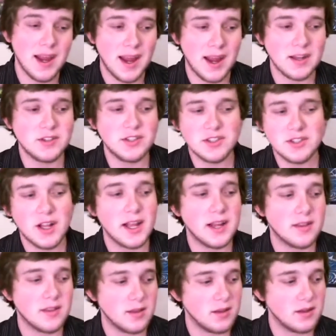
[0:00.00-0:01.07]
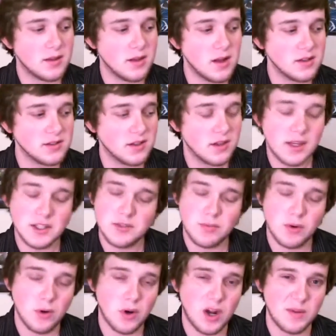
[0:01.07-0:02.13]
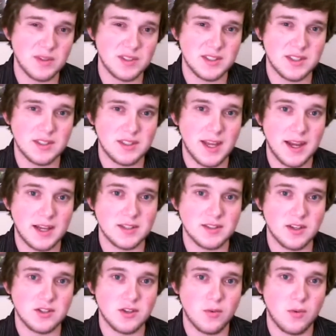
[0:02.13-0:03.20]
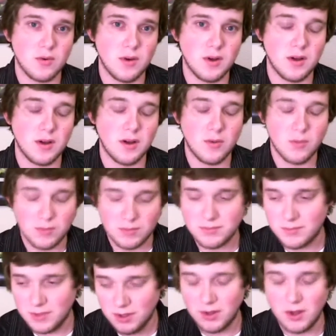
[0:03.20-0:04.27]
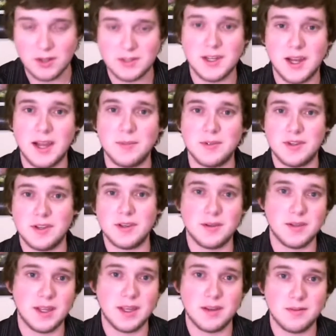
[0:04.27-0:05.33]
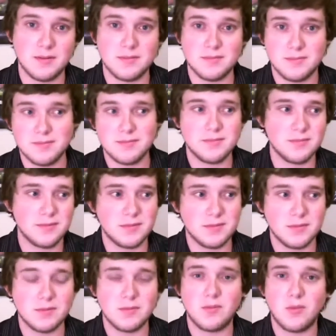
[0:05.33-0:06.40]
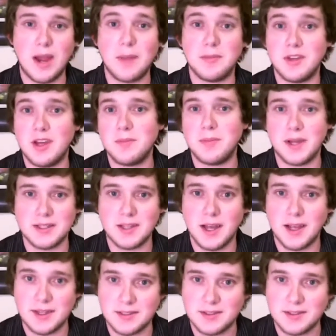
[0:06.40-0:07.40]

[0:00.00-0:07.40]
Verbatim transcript: And just like the, the Constellation program is taking such a, uh, a, a, long time to get wrapped up, I, I